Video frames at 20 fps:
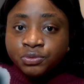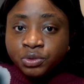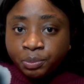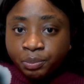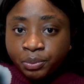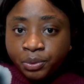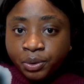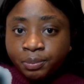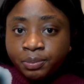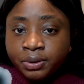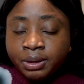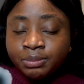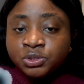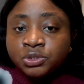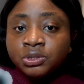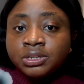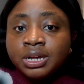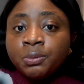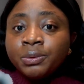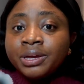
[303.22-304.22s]
the problem
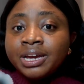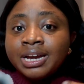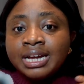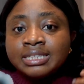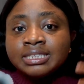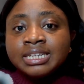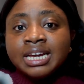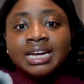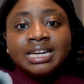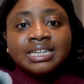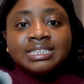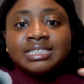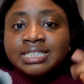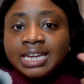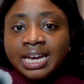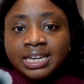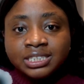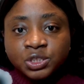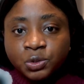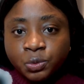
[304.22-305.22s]
so that we can
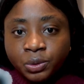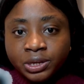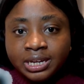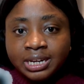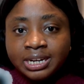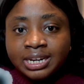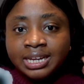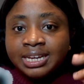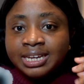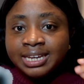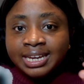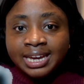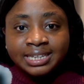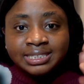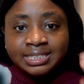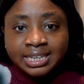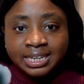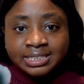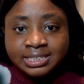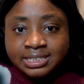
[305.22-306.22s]
test quickly, get
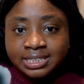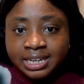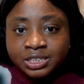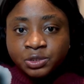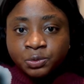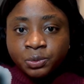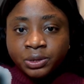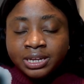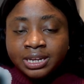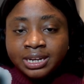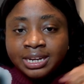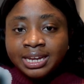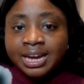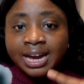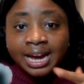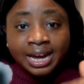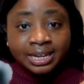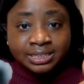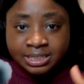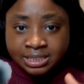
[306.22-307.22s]
insight quickly, and